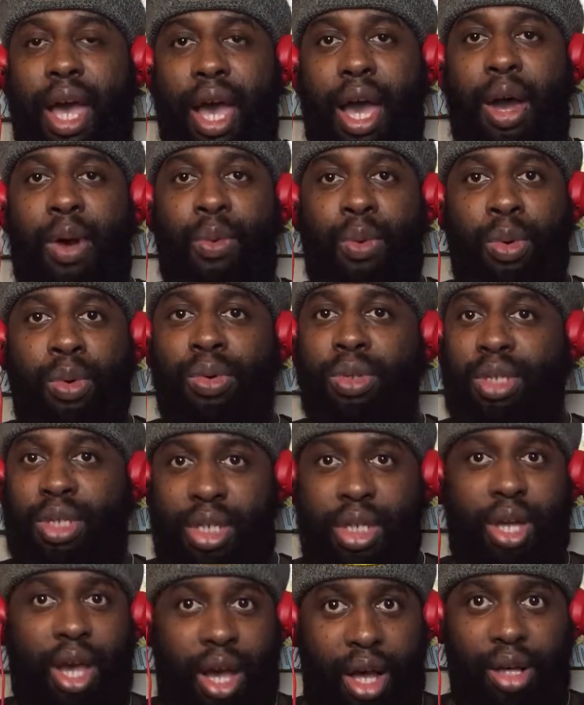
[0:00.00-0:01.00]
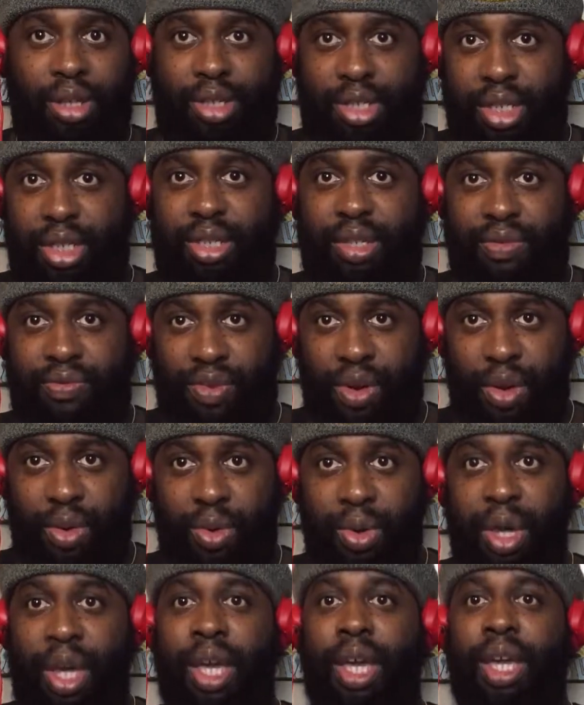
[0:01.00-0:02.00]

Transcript: I want to see all 64.